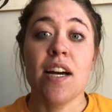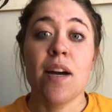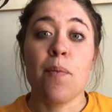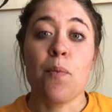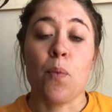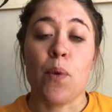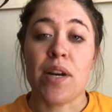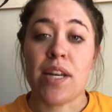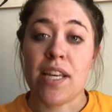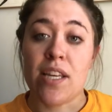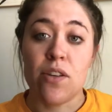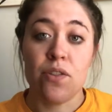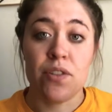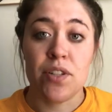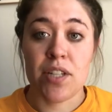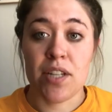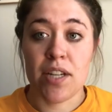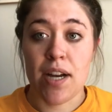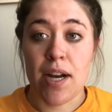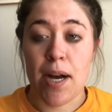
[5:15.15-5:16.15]
when he
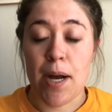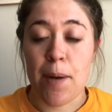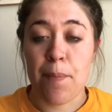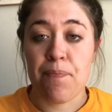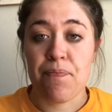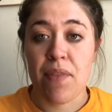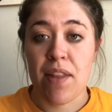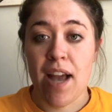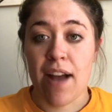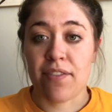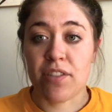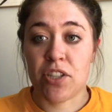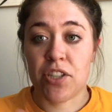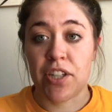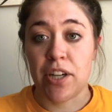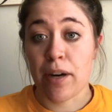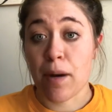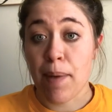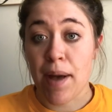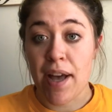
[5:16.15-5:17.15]
used to have to
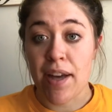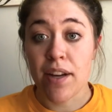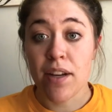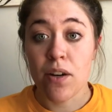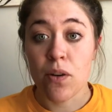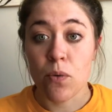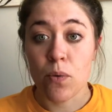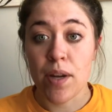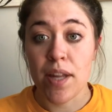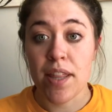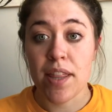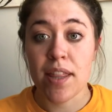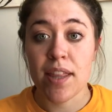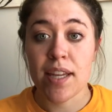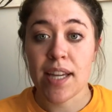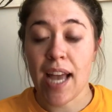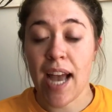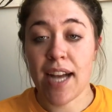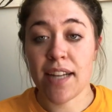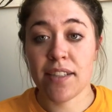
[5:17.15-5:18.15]
share a bed with
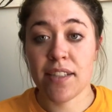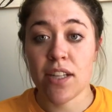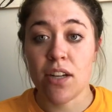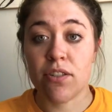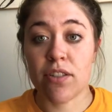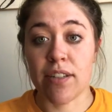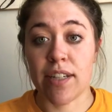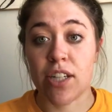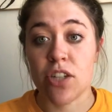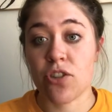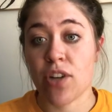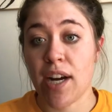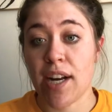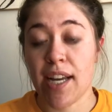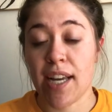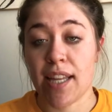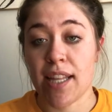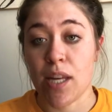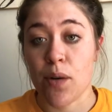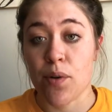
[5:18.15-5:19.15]
Cassio during
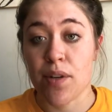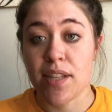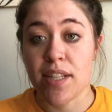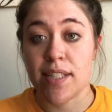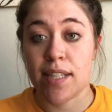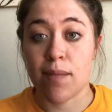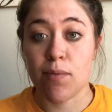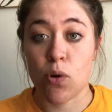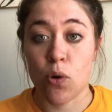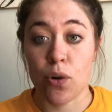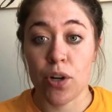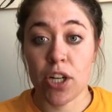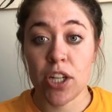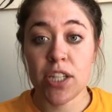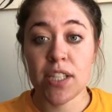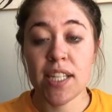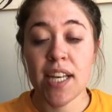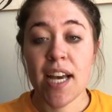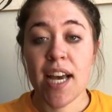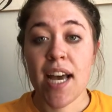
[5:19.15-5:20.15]
training and they were in the same
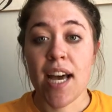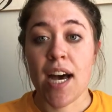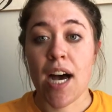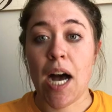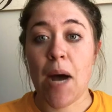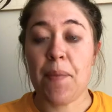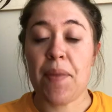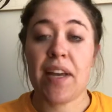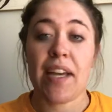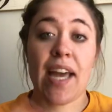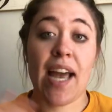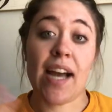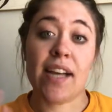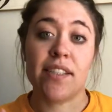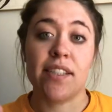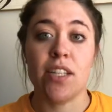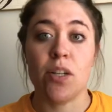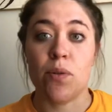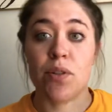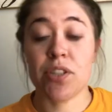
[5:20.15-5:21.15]
quarters, that
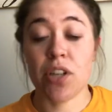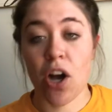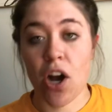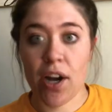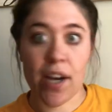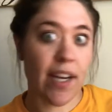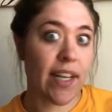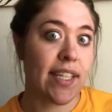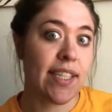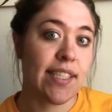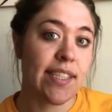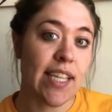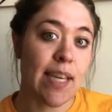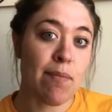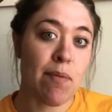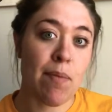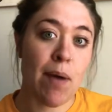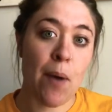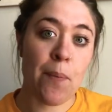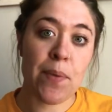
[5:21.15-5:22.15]
Cassio would talk in his
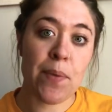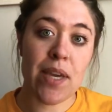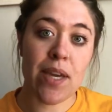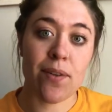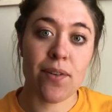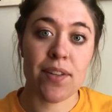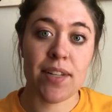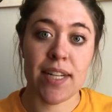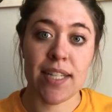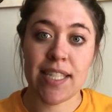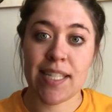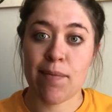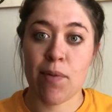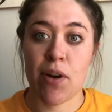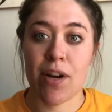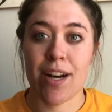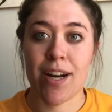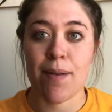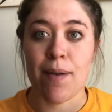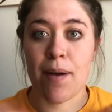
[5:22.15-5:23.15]
sleep about being with
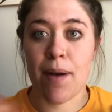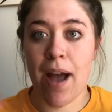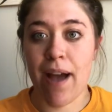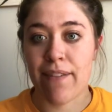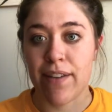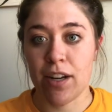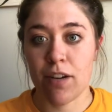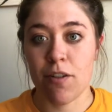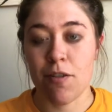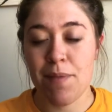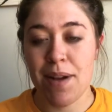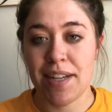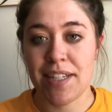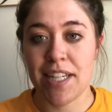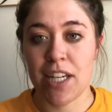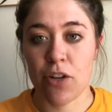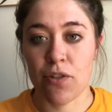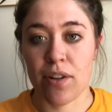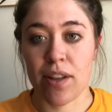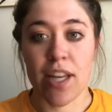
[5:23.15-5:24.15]
Desdemona, about having a
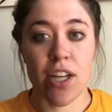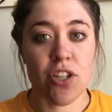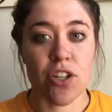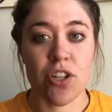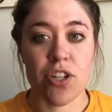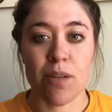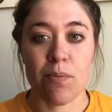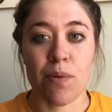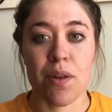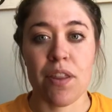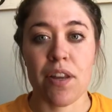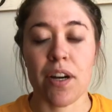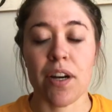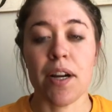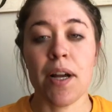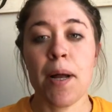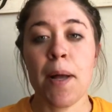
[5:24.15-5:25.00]
romantic relationship with her.